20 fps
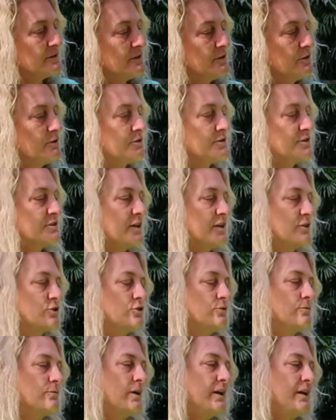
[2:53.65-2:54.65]
little
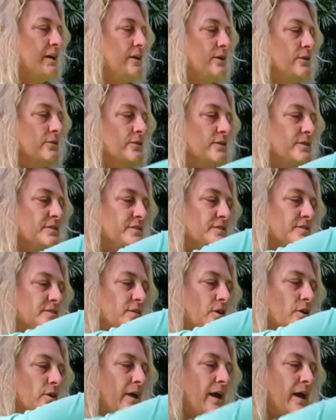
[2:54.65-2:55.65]
section right here, this is all